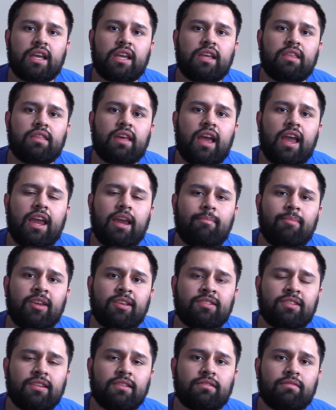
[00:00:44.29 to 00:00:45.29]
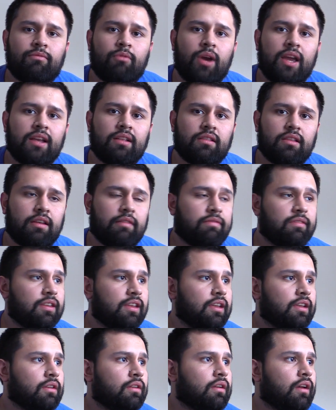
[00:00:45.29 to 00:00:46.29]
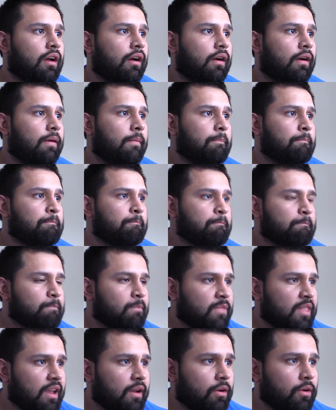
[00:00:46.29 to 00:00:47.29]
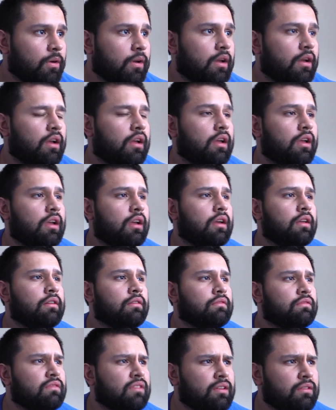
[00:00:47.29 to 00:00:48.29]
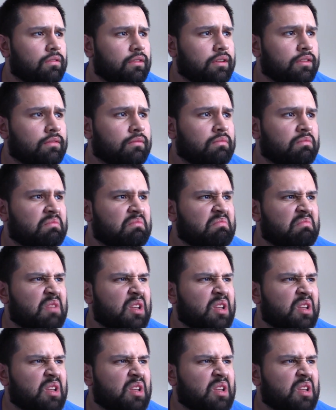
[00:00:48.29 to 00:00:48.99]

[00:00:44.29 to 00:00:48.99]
And the ABCs of Weightlifting, um, they're a little in,